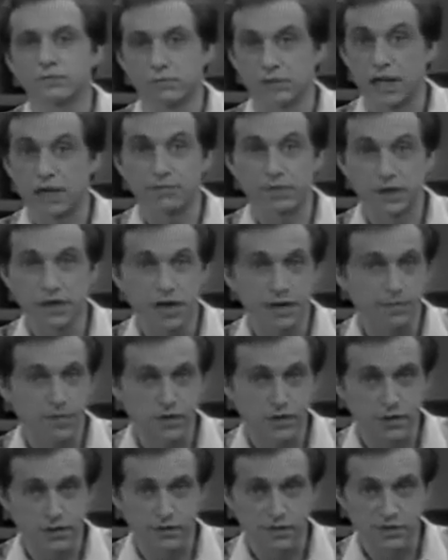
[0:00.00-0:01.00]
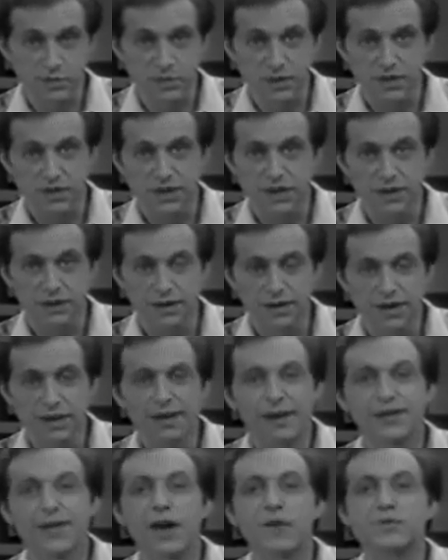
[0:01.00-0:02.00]
keep the diaper service busy.
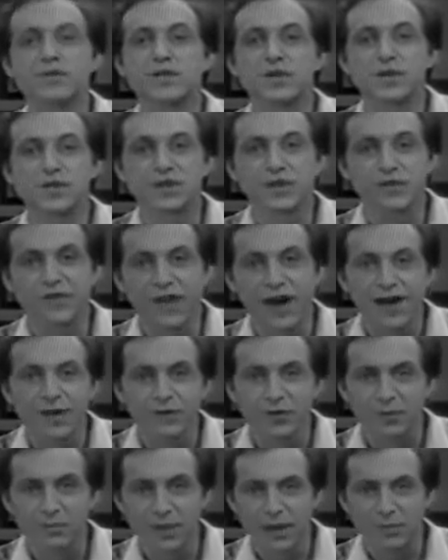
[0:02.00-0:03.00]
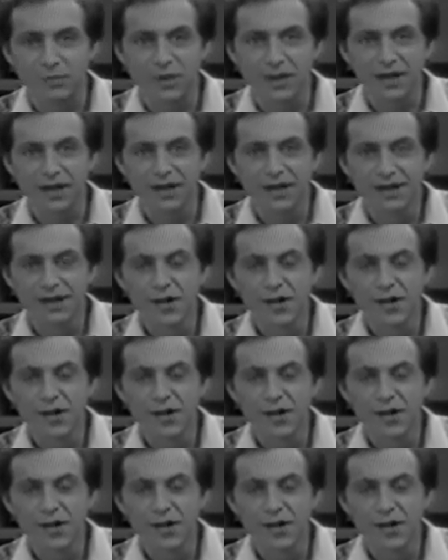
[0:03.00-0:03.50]
That was your survival memory.